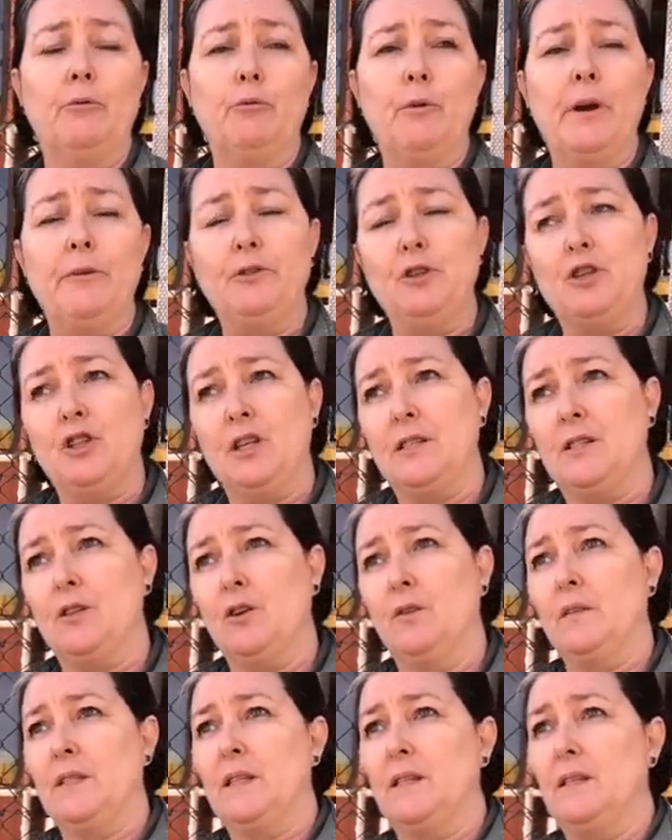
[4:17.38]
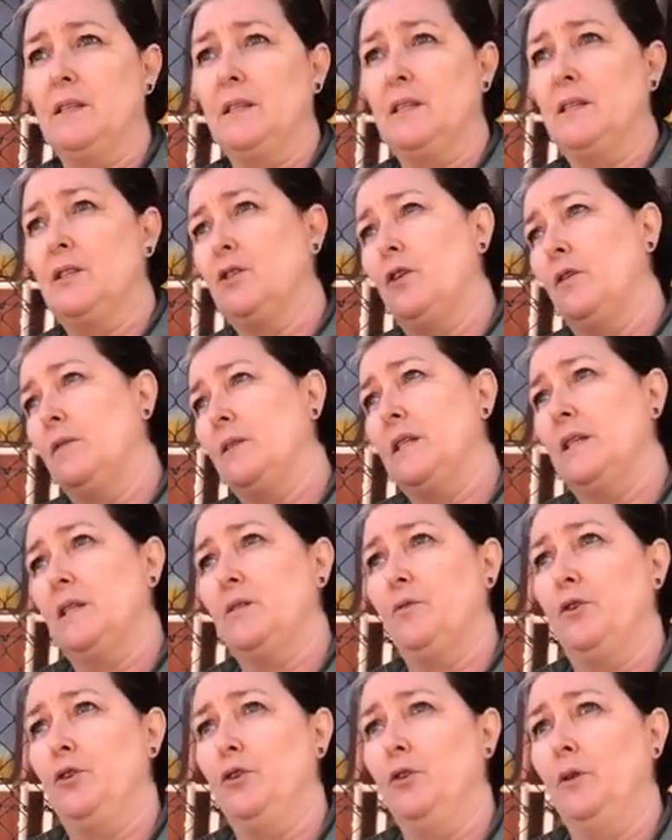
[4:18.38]
refugee
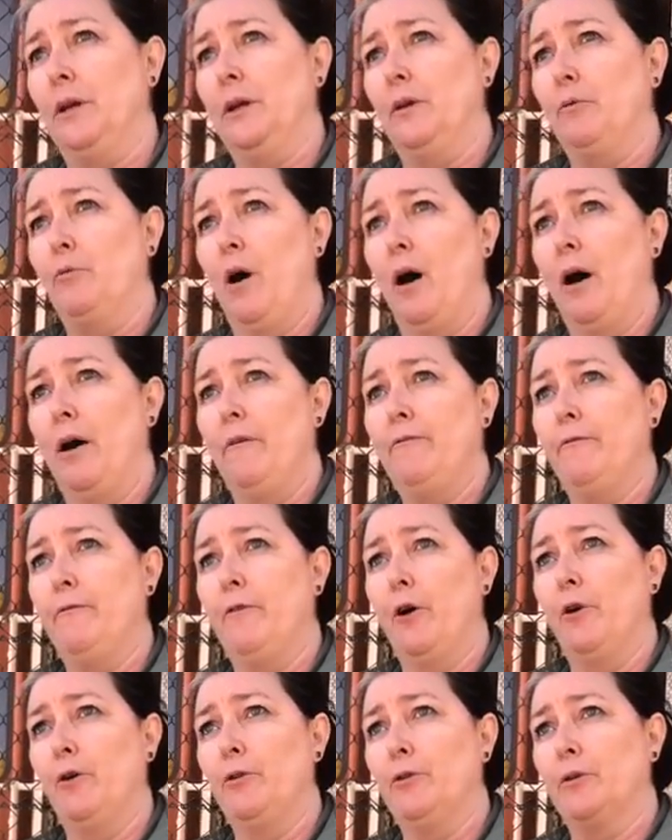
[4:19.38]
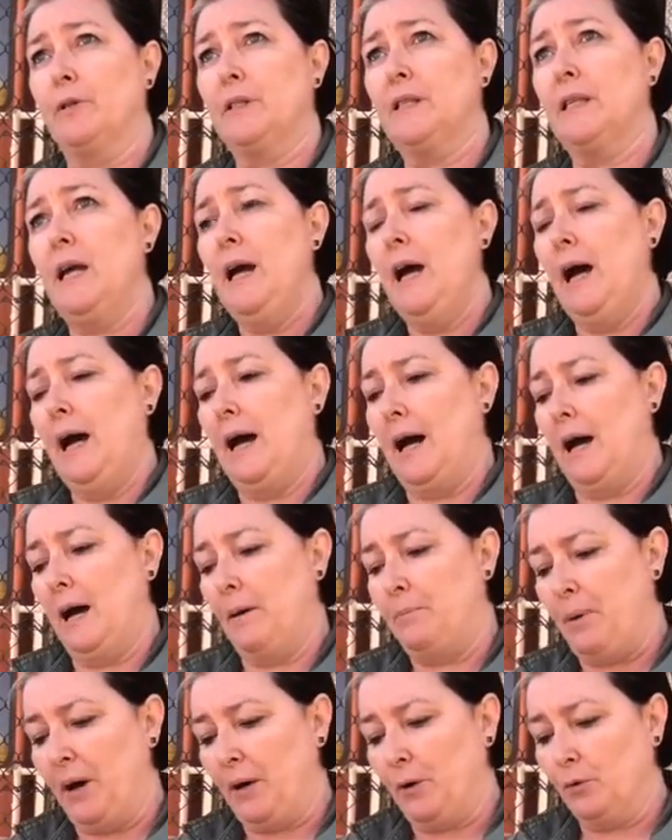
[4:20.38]
services for newly arrived folks,
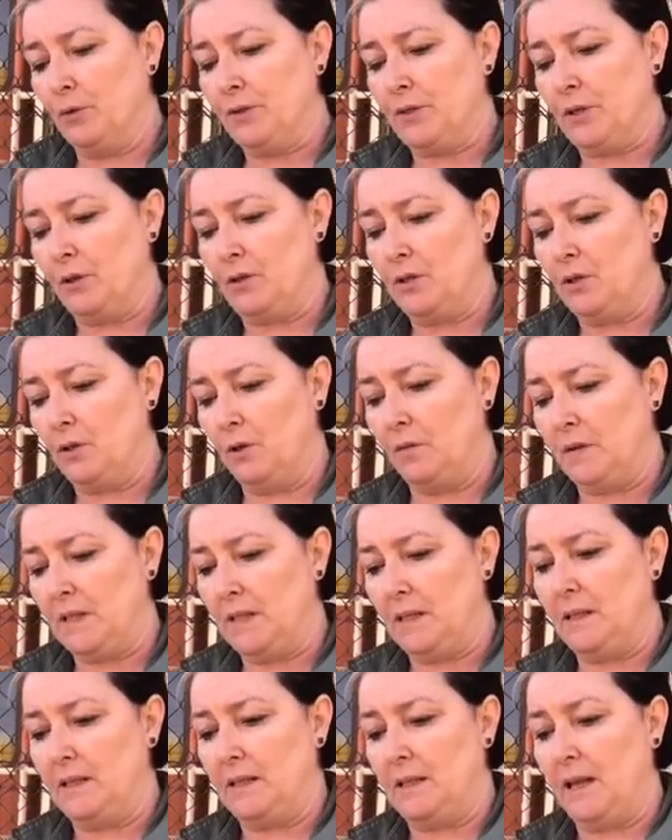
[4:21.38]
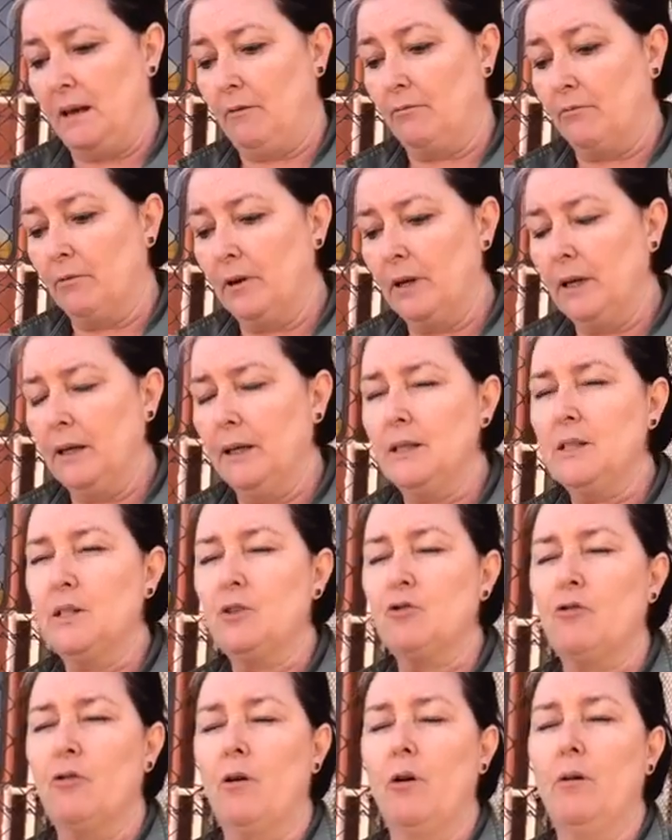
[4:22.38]
but also services that really
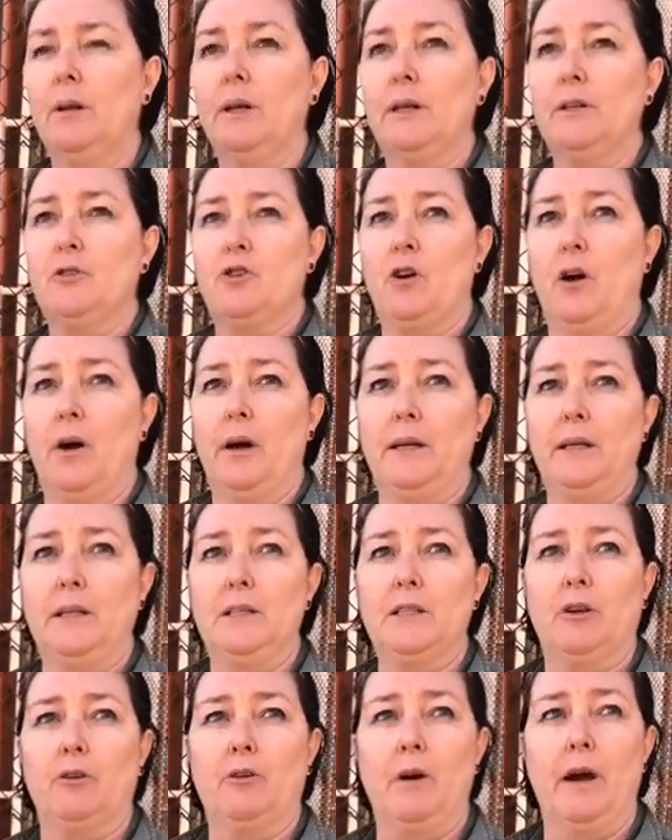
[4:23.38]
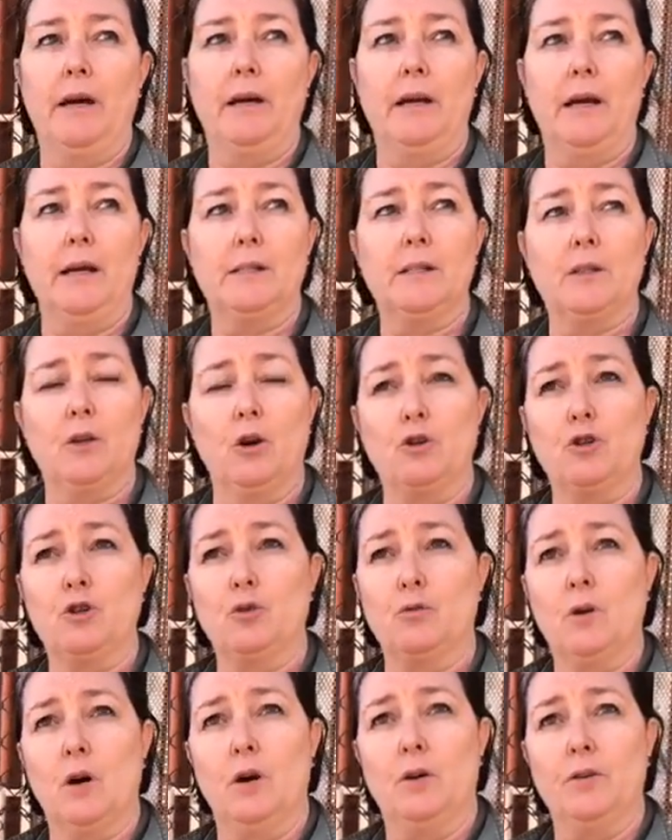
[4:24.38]
strongly try and integrate a
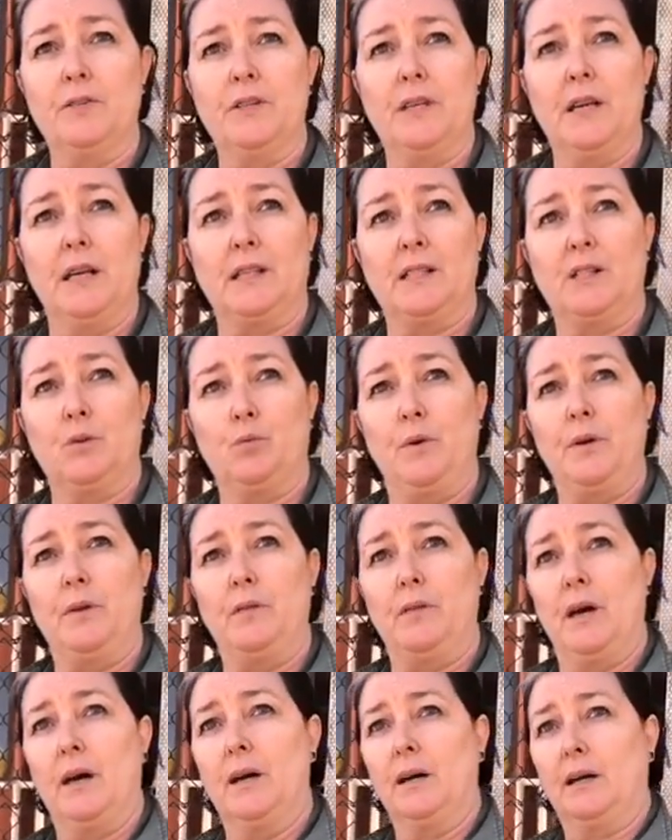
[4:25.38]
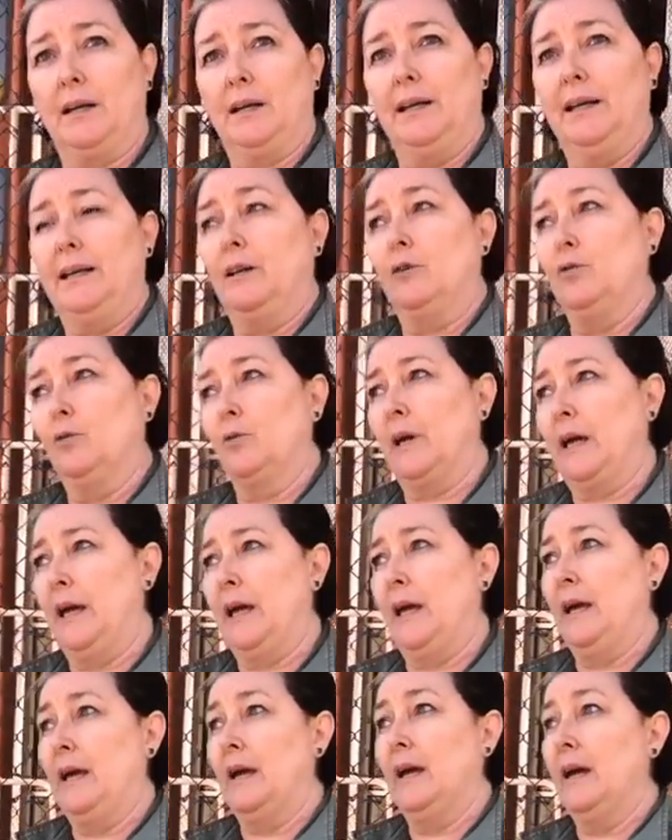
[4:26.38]
social context with a clinical
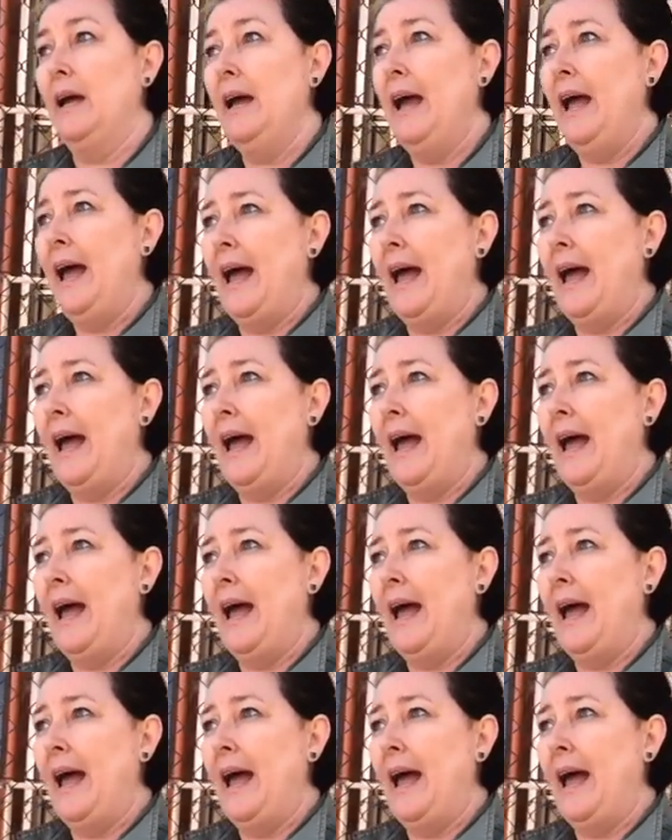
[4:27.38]
care.